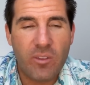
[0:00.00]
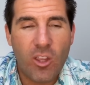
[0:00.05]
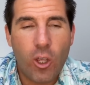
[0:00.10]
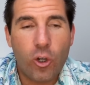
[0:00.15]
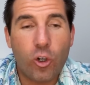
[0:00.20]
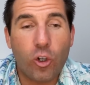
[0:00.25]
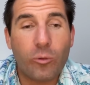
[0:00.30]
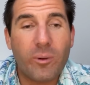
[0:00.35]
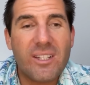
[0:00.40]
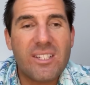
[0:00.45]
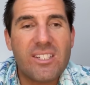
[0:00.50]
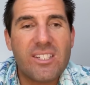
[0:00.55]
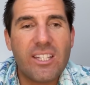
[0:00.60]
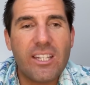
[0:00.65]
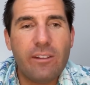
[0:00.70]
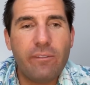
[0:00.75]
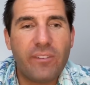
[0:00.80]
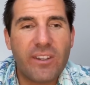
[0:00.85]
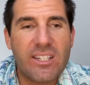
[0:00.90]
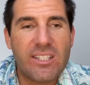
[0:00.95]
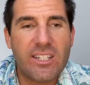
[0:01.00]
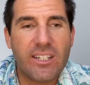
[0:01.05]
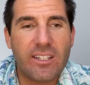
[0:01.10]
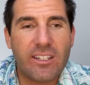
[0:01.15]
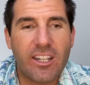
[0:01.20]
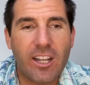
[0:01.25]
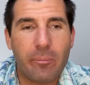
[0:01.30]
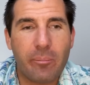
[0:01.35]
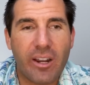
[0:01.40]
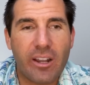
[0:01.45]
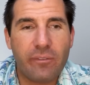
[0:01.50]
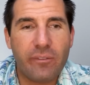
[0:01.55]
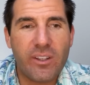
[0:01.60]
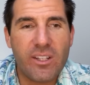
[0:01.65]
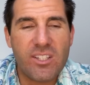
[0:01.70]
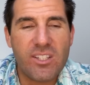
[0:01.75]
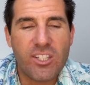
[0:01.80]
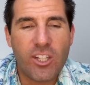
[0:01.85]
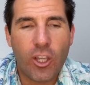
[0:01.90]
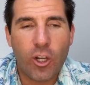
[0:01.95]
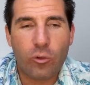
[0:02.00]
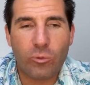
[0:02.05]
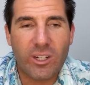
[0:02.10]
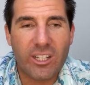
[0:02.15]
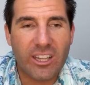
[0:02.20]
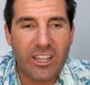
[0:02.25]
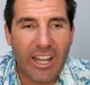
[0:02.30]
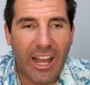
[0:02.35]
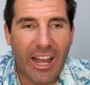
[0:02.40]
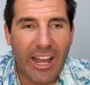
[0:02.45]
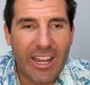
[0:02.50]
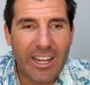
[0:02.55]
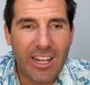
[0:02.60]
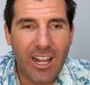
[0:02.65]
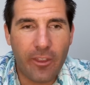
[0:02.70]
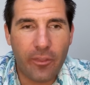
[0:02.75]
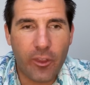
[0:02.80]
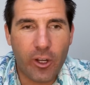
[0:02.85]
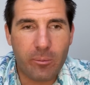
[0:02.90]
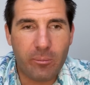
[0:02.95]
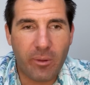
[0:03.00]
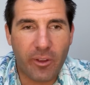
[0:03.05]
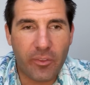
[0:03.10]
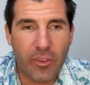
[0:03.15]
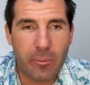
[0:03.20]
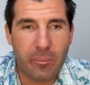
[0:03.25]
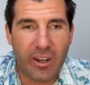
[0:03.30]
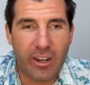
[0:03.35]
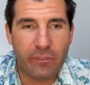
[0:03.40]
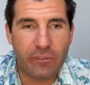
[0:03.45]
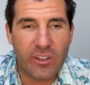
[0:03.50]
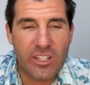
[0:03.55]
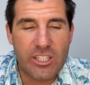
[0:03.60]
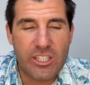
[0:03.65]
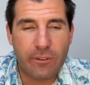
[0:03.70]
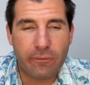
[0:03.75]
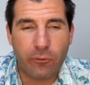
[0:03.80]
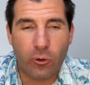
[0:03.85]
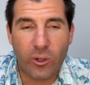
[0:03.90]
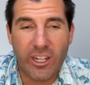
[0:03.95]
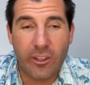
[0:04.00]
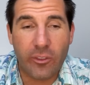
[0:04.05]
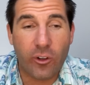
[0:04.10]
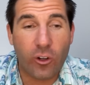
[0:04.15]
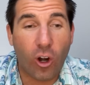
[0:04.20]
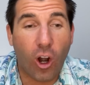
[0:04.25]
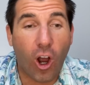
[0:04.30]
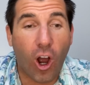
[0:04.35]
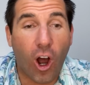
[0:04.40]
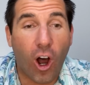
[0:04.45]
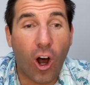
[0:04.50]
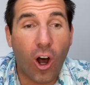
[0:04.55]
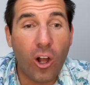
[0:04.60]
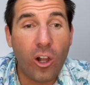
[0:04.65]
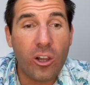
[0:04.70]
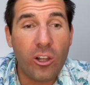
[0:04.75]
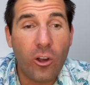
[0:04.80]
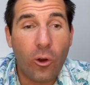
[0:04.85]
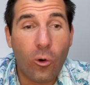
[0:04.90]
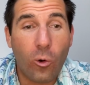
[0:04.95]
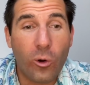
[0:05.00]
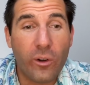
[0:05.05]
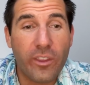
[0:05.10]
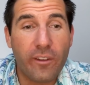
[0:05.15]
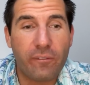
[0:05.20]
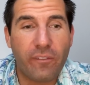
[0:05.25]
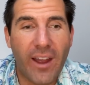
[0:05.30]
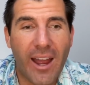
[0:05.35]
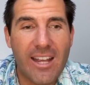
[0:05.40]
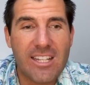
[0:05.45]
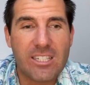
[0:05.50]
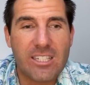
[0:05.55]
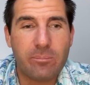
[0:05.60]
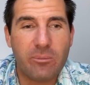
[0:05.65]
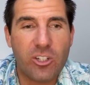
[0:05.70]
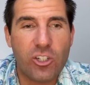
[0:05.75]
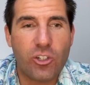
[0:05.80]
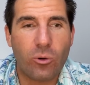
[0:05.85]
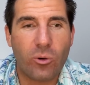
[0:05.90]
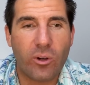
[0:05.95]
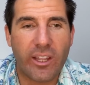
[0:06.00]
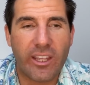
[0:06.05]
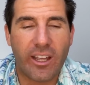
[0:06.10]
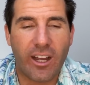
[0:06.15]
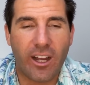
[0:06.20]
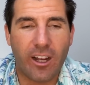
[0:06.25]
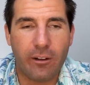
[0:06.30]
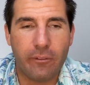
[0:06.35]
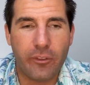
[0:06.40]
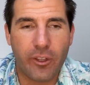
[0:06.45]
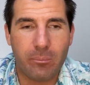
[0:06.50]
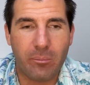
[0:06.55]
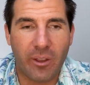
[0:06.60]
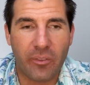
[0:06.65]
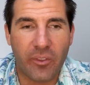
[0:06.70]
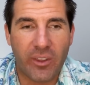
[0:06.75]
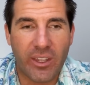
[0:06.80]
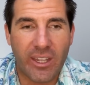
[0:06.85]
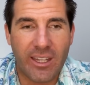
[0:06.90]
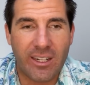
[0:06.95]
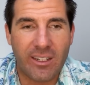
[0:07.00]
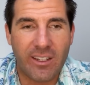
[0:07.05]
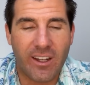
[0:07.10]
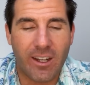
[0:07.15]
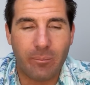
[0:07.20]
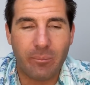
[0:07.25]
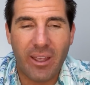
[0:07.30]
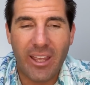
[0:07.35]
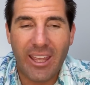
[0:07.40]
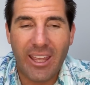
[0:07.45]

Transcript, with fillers: who receive fixed income benefits rely on their monthly benefits for either all or the vast majority of their monthly income.